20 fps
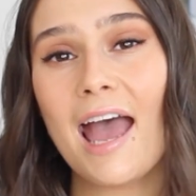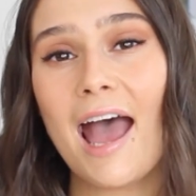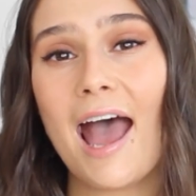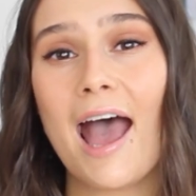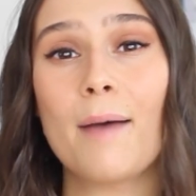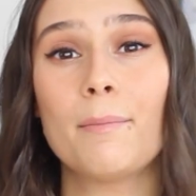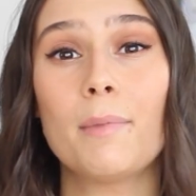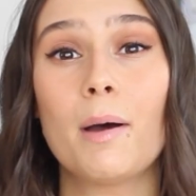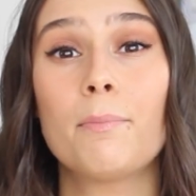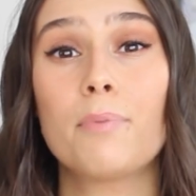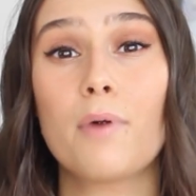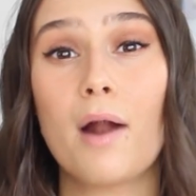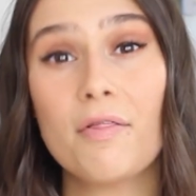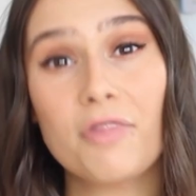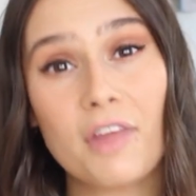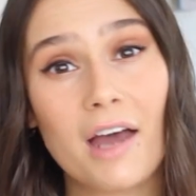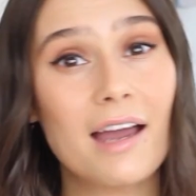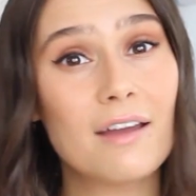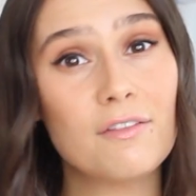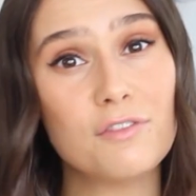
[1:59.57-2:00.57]
A brand
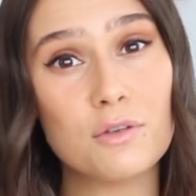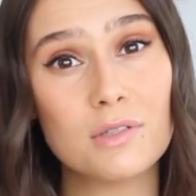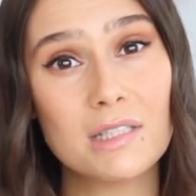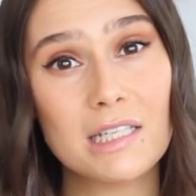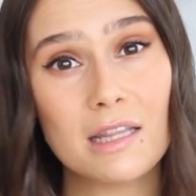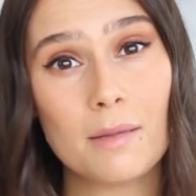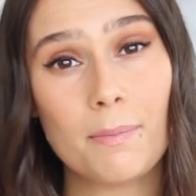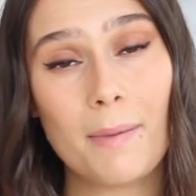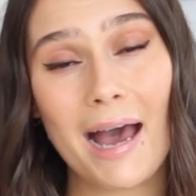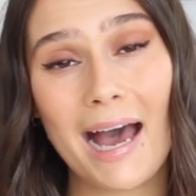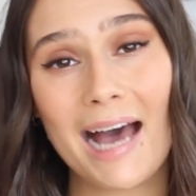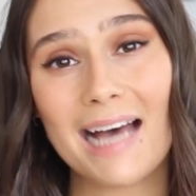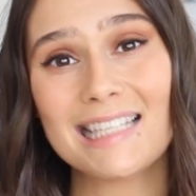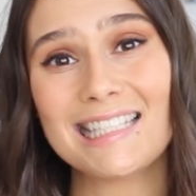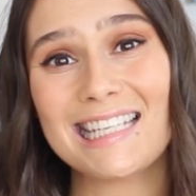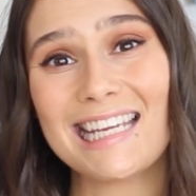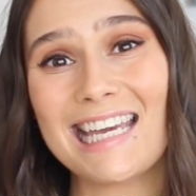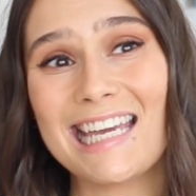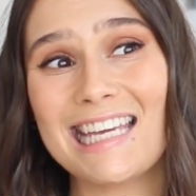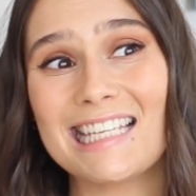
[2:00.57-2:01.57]
that I've used in the past
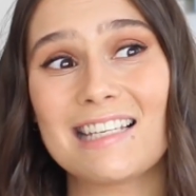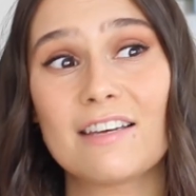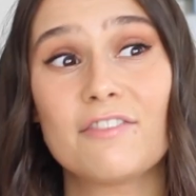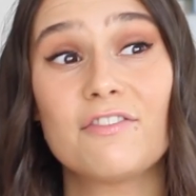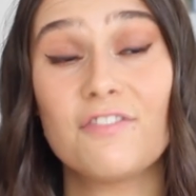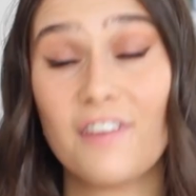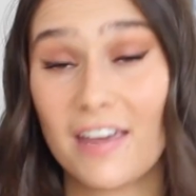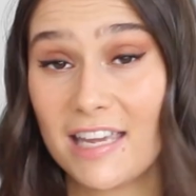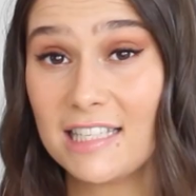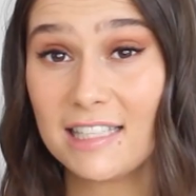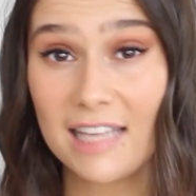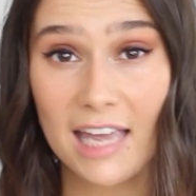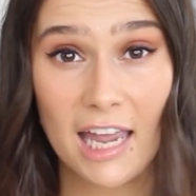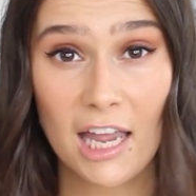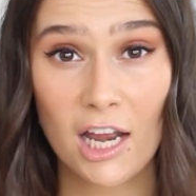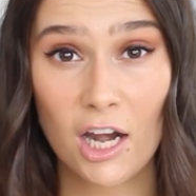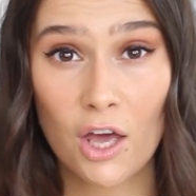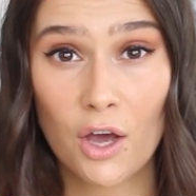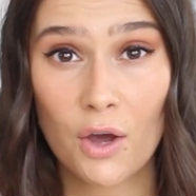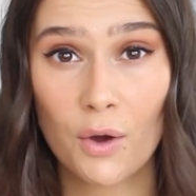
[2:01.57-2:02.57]
is Face
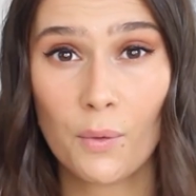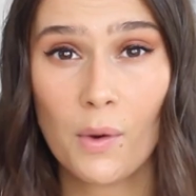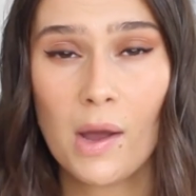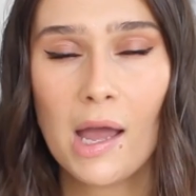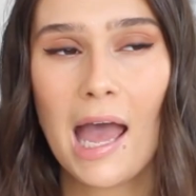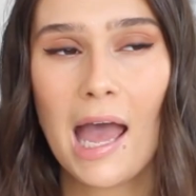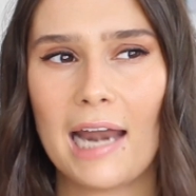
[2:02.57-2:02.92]
Halo,